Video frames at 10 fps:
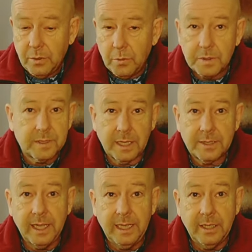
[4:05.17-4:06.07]
with such
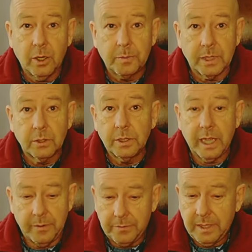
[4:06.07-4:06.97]
a helicopter could
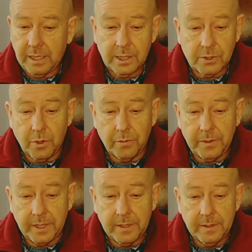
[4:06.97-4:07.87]
have
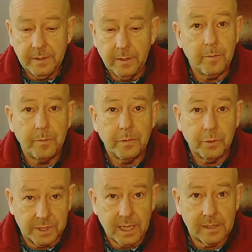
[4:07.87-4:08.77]
catastrophic
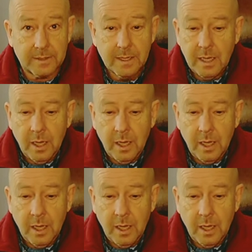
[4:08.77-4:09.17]
results.